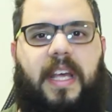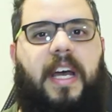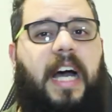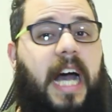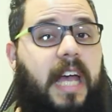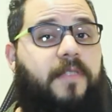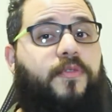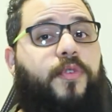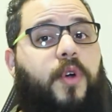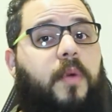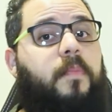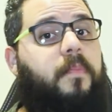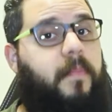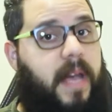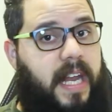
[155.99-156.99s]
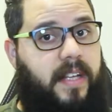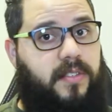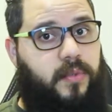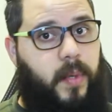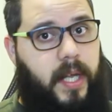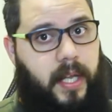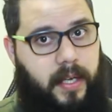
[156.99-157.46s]
I'm from
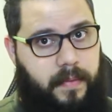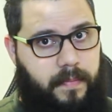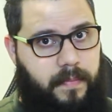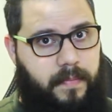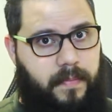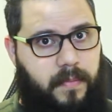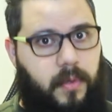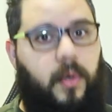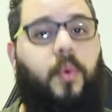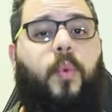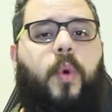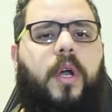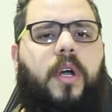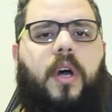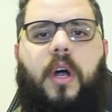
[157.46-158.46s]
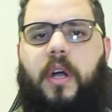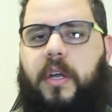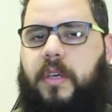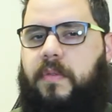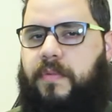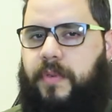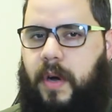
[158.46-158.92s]
Venezuela. Where are
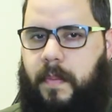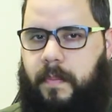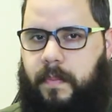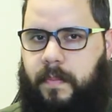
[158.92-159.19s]
you from?